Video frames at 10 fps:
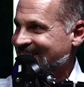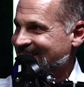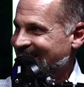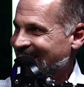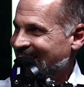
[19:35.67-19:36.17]

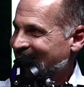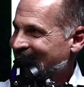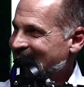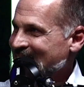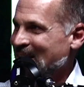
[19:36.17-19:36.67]
Well,
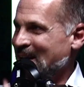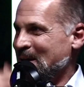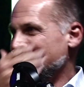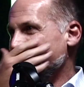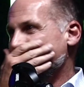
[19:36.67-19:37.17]
and
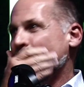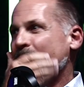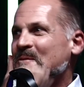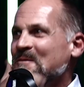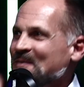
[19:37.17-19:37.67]
actually, it's a good
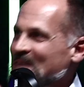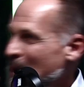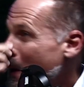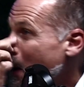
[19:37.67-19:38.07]
segue too,